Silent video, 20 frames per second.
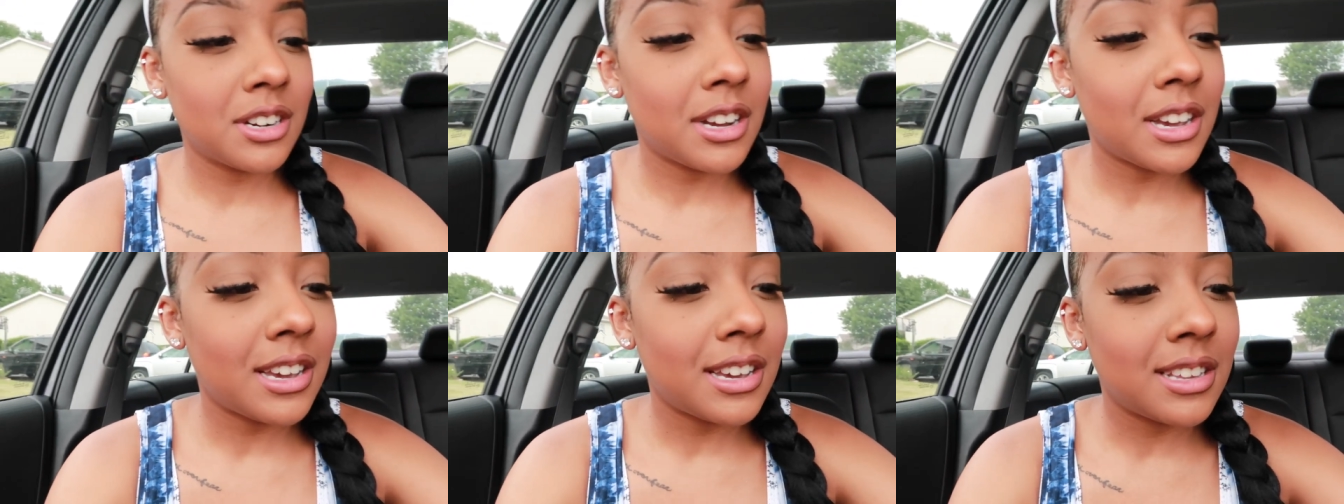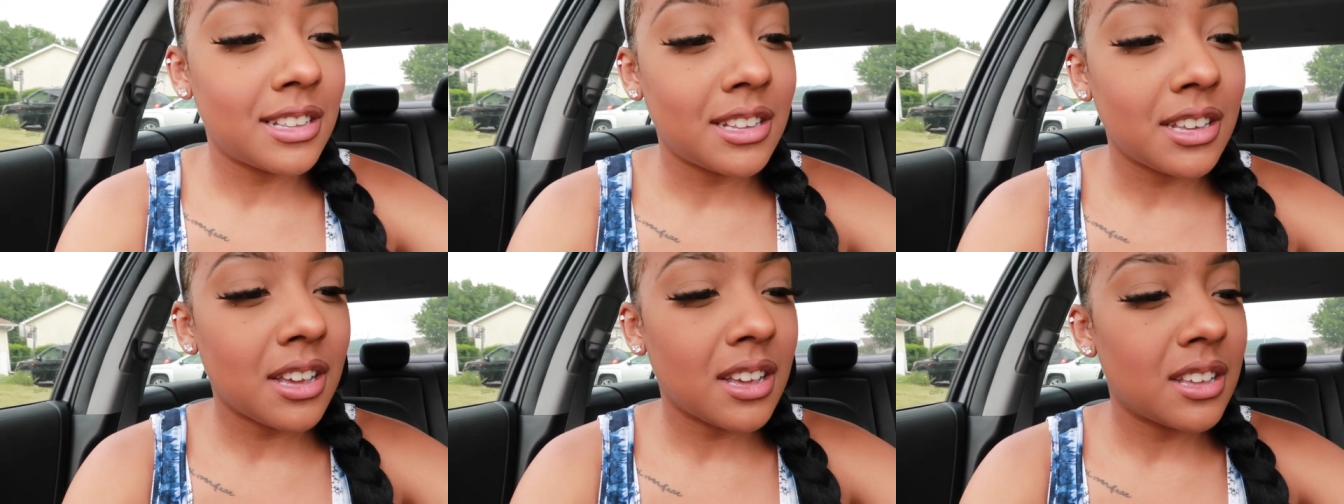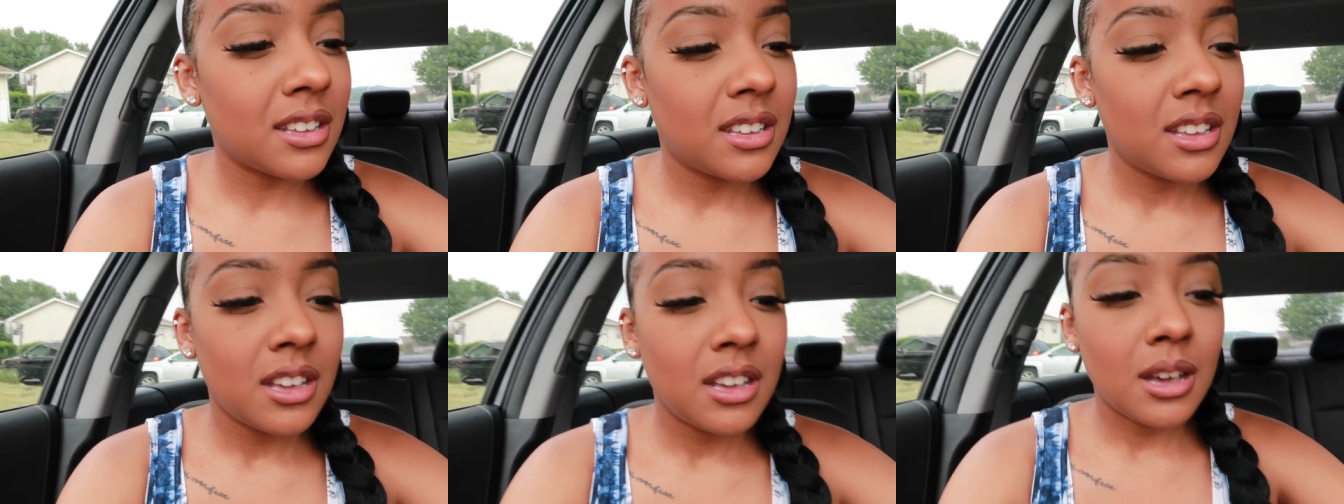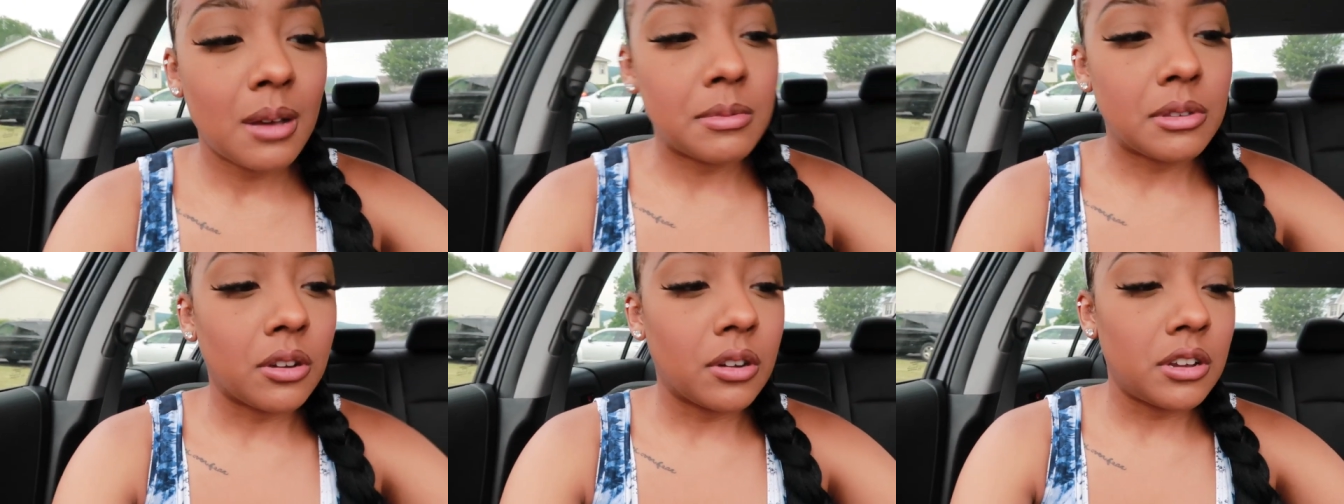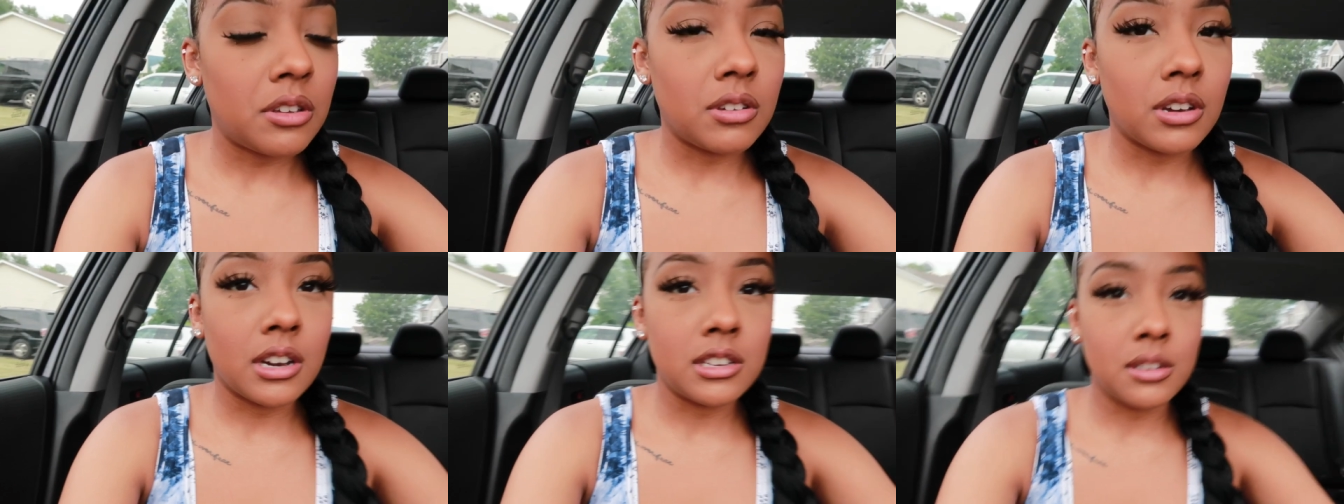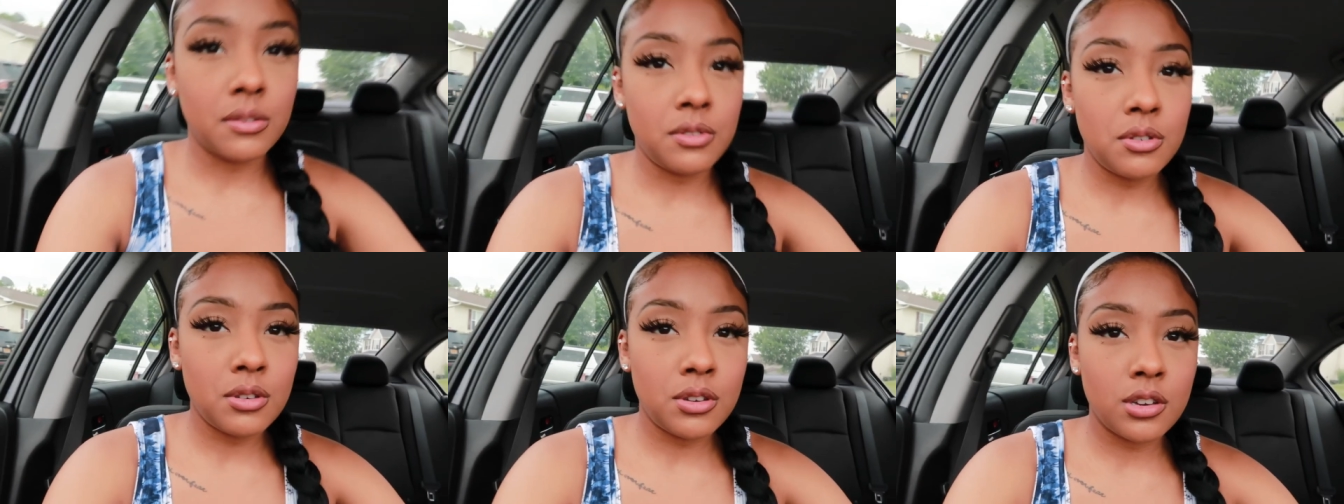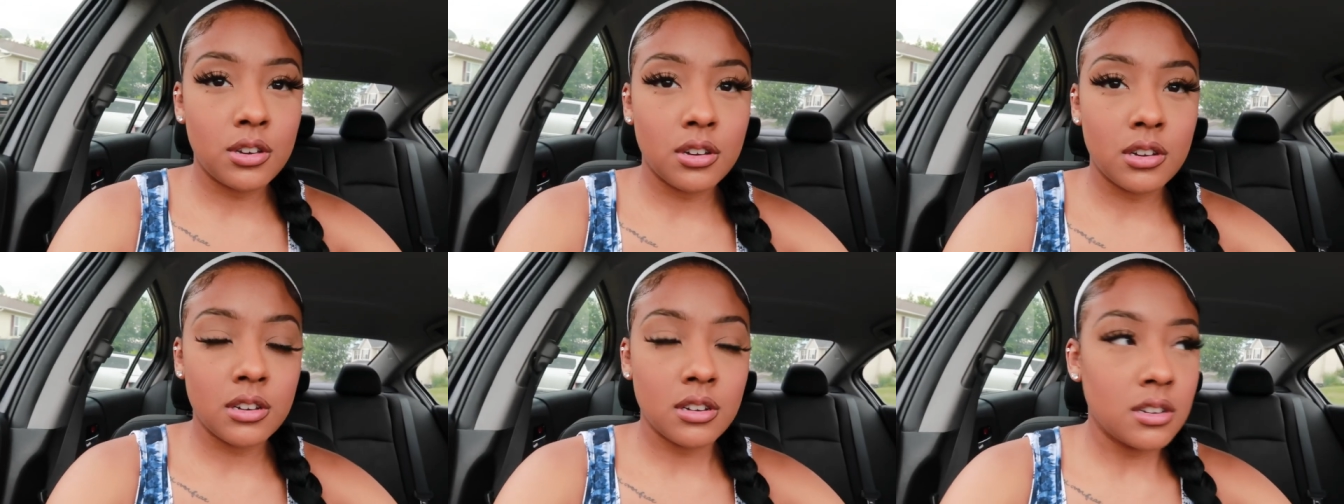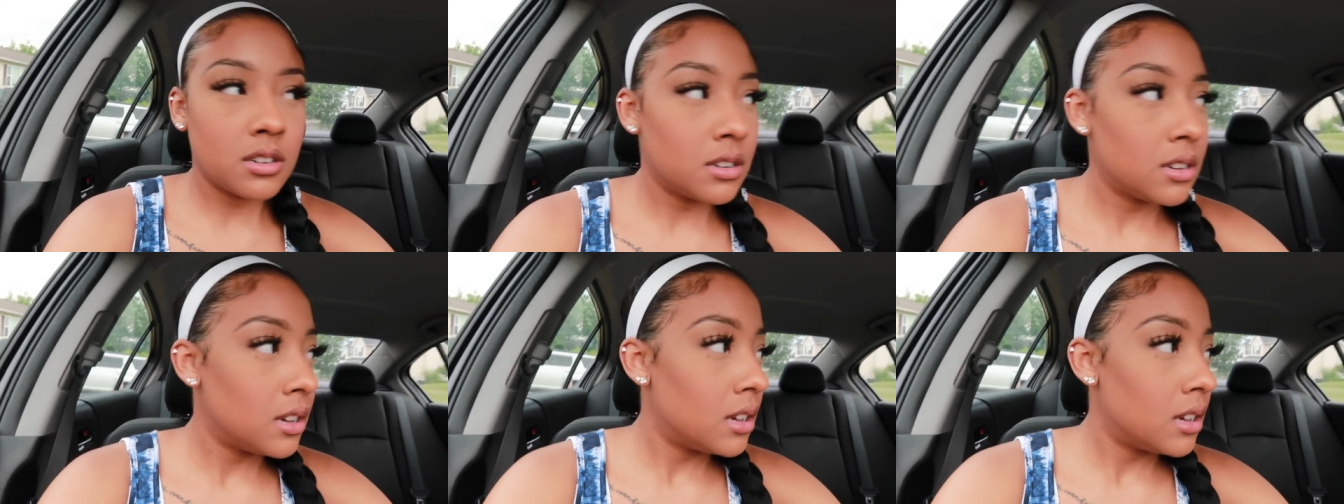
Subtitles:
And I'm sorry, you guys, if you hear